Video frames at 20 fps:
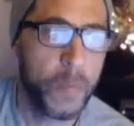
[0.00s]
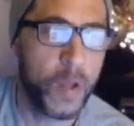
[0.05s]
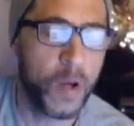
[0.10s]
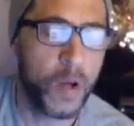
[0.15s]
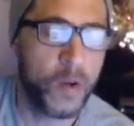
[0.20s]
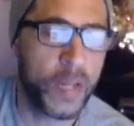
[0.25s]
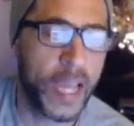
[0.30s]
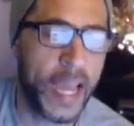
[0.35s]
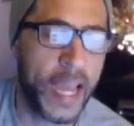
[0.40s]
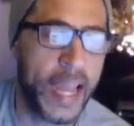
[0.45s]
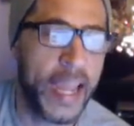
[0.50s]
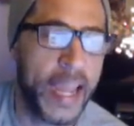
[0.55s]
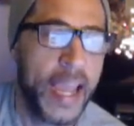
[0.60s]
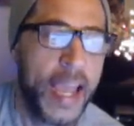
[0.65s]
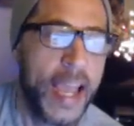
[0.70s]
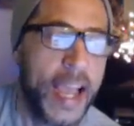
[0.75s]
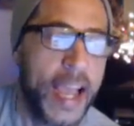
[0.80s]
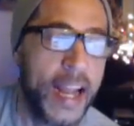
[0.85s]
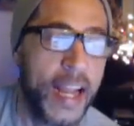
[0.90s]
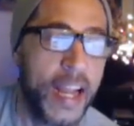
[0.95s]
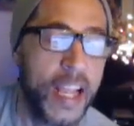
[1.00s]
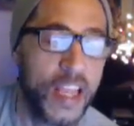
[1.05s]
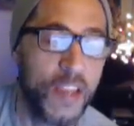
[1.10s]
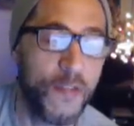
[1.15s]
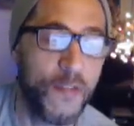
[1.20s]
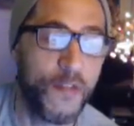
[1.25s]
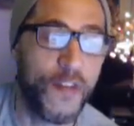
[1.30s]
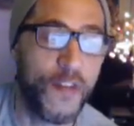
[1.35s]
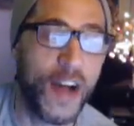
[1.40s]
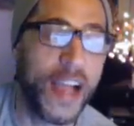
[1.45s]
Okay, and the
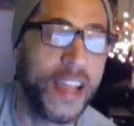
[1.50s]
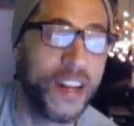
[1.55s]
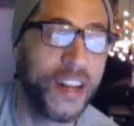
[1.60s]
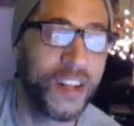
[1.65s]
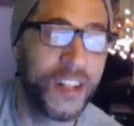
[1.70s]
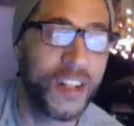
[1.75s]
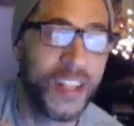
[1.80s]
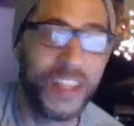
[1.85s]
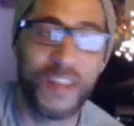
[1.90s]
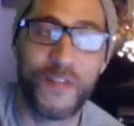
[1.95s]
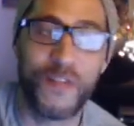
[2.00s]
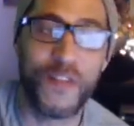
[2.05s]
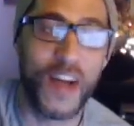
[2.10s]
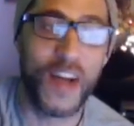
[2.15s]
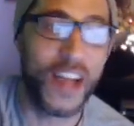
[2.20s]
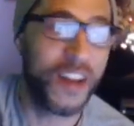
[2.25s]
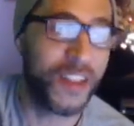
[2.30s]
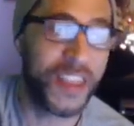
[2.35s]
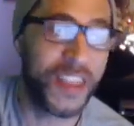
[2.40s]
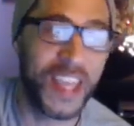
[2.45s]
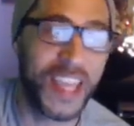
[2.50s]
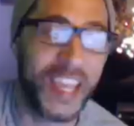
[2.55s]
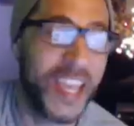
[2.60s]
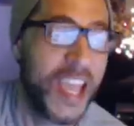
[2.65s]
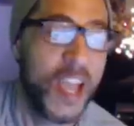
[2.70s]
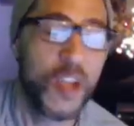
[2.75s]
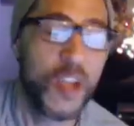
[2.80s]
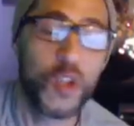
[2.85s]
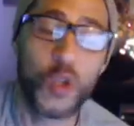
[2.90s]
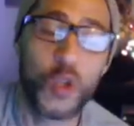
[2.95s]
final and the final thing,
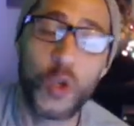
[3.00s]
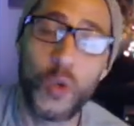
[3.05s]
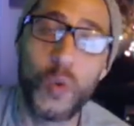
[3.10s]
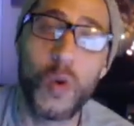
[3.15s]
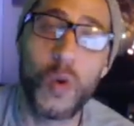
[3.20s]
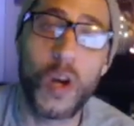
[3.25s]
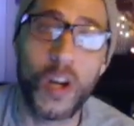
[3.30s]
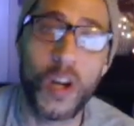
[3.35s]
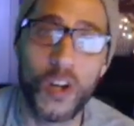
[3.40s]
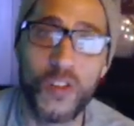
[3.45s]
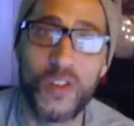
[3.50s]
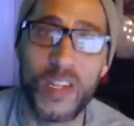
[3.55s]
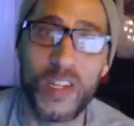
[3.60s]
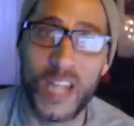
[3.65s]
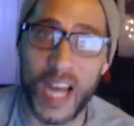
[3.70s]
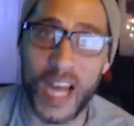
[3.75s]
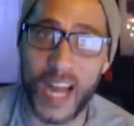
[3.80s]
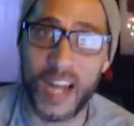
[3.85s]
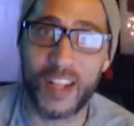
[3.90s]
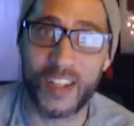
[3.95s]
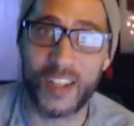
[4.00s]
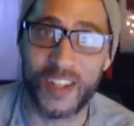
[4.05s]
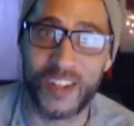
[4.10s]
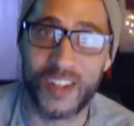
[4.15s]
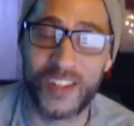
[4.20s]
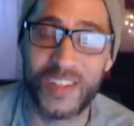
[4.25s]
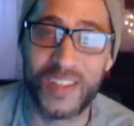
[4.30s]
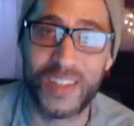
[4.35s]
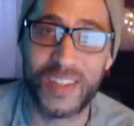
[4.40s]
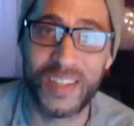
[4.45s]
two hundred
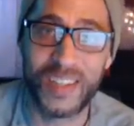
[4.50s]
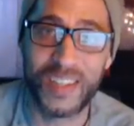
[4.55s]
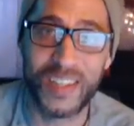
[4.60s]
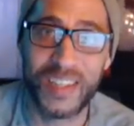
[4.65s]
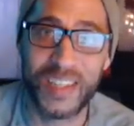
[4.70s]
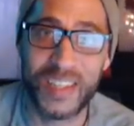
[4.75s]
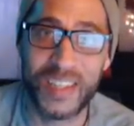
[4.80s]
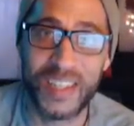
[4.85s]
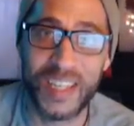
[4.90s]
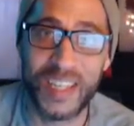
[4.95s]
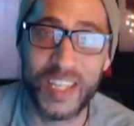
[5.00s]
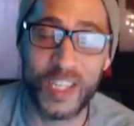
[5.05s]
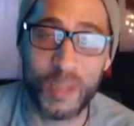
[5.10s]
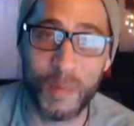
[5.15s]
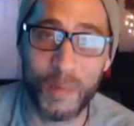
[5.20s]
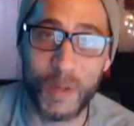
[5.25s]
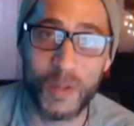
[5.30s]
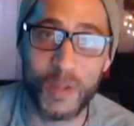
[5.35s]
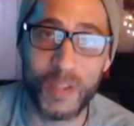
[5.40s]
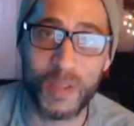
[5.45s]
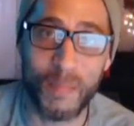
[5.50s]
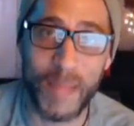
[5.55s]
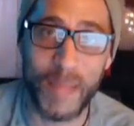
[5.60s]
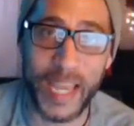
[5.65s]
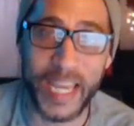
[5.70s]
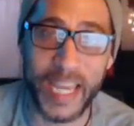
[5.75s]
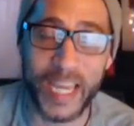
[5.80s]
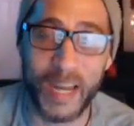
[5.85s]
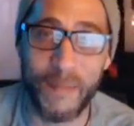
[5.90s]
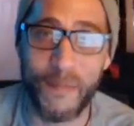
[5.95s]
dollars is supposed to
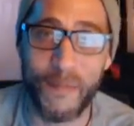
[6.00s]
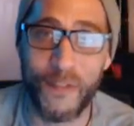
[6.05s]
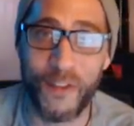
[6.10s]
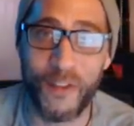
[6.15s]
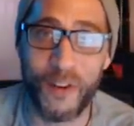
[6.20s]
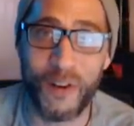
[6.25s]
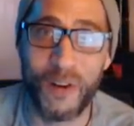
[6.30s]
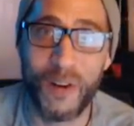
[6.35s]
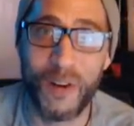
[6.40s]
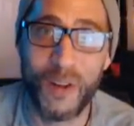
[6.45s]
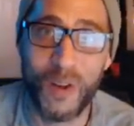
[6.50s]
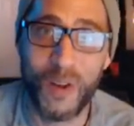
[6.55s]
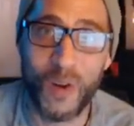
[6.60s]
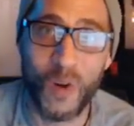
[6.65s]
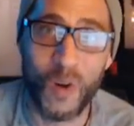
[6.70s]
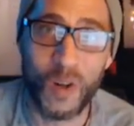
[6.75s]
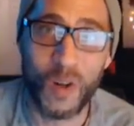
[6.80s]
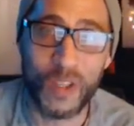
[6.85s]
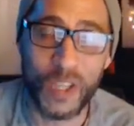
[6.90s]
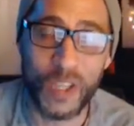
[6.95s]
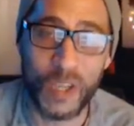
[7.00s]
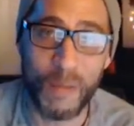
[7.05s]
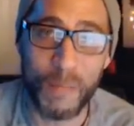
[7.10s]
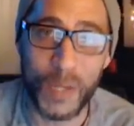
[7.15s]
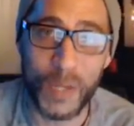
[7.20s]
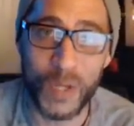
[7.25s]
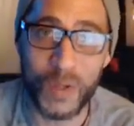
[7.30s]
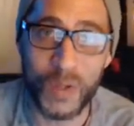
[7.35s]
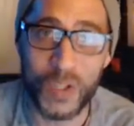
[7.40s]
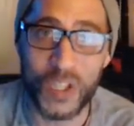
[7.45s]
make up for all the
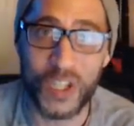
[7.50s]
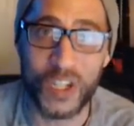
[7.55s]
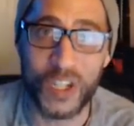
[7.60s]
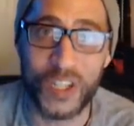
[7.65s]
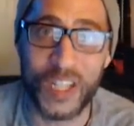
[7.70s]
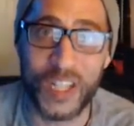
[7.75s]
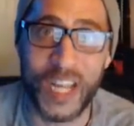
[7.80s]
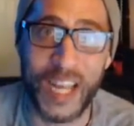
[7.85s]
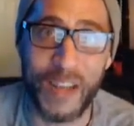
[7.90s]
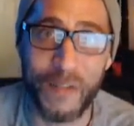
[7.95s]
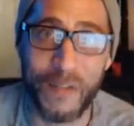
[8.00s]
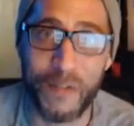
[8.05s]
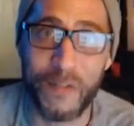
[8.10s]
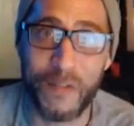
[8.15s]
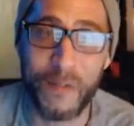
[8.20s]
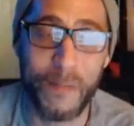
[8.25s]
abuse in your life.